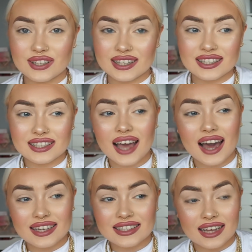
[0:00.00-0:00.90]
this is the
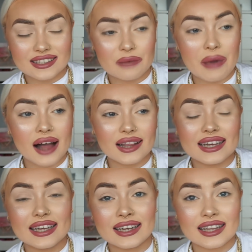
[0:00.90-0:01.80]
Anastasia palette
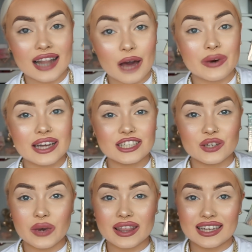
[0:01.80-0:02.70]
in collaboration
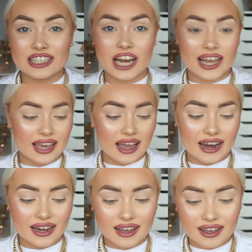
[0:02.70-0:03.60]
with Jackie
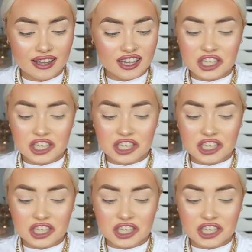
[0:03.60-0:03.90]
Aina.